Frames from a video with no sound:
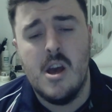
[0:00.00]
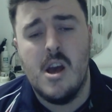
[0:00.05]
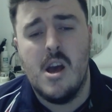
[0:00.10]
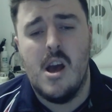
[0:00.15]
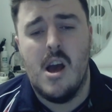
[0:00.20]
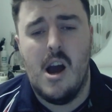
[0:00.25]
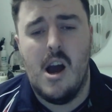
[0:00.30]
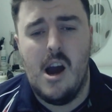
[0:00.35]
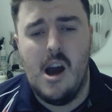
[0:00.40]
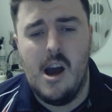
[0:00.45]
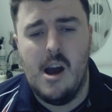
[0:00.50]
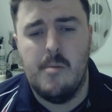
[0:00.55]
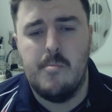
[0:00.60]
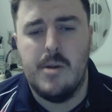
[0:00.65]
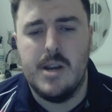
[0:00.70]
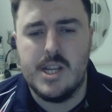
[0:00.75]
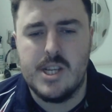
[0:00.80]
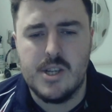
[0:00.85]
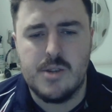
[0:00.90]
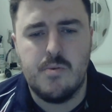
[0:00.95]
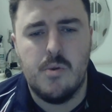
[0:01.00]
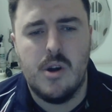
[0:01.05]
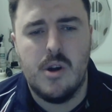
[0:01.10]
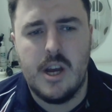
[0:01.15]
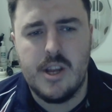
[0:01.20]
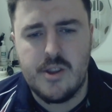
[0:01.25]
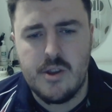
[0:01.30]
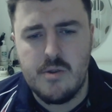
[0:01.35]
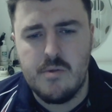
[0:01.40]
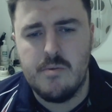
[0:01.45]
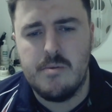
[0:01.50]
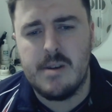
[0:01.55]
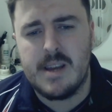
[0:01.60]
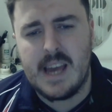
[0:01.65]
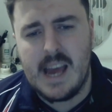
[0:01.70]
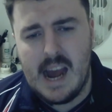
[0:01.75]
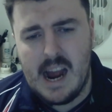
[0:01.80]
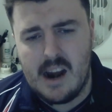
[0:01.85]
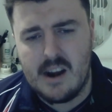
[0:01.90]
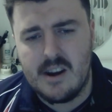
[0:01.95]
But it's just what I do with the
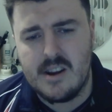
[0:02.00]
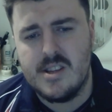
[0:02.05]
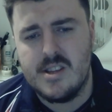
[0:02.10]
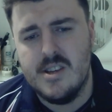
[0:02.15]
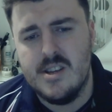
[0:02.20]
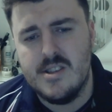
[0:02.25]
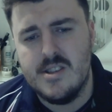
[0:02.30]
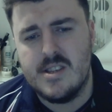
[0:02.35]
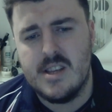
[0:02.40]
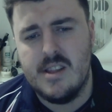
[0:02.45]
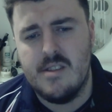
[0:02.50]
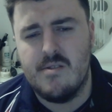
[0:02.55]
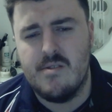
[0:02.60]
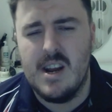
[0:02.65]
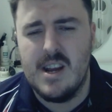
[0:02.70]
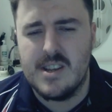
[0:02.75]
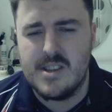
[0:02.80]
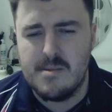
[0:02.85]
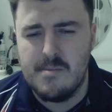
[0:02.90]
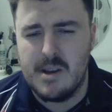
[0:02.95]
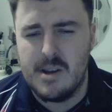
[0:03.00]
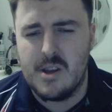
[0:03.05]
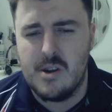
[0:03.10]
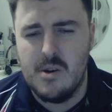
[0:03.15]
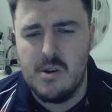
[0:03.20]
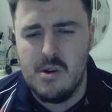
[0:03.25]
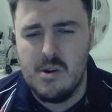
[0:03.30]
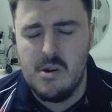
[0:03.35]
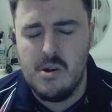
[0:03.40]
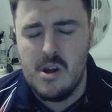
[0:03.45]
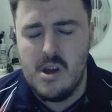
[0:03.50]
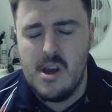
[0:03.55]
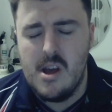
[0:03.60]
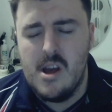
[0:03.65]
characters and the rest of my core.